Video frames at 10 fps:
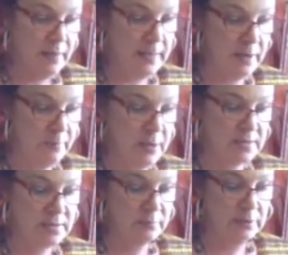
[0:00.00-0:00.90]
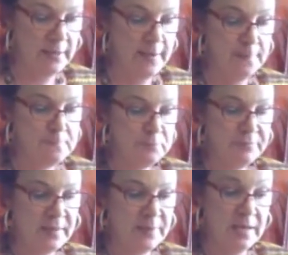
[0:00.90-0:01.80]
that possibly
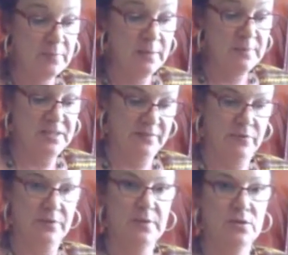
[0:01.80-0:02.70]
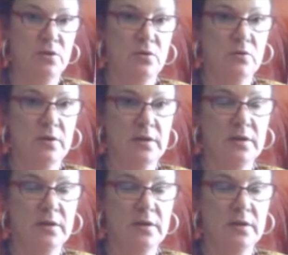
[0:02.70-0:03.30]
they may be different than you.